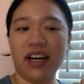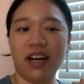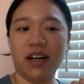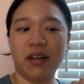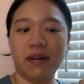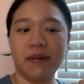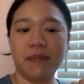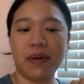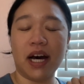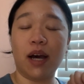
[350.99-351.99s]

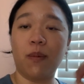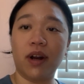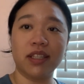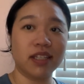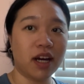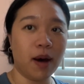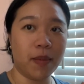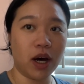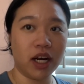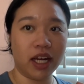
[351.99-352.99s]
I wanted to come
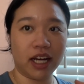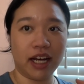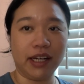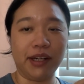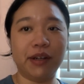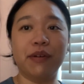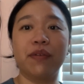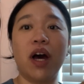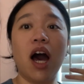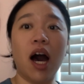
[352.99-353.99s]
on and kind of
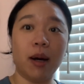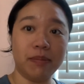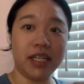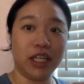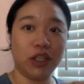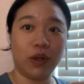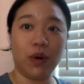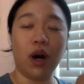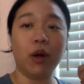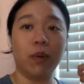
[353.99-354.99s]
update you
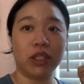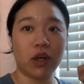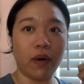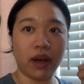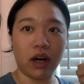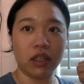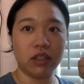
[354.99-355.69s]
on what's going on.